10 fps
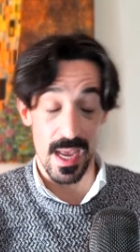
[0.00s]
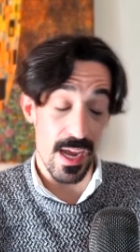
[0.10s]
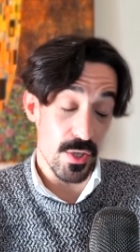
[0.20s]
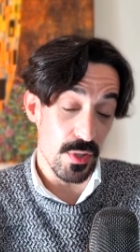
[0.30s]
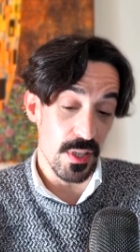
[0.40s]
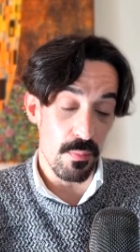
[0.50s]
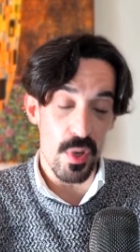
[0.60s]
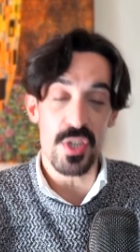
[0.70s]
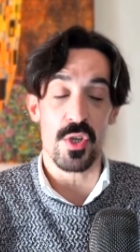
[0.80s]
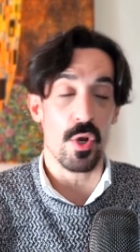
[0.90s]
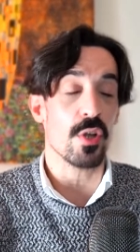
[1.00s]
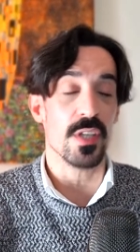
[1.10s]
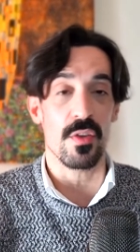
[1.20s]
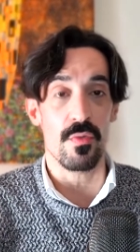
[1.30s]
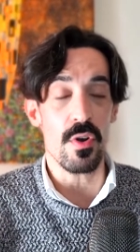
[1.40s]
actually the brain is not all
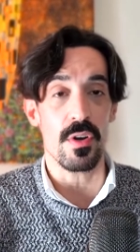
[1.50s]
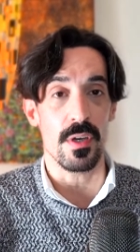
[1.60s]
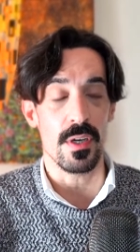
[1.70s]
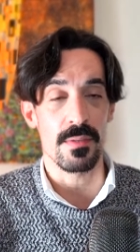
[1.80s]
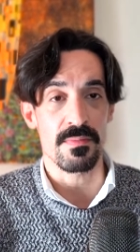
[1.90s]
that wrong.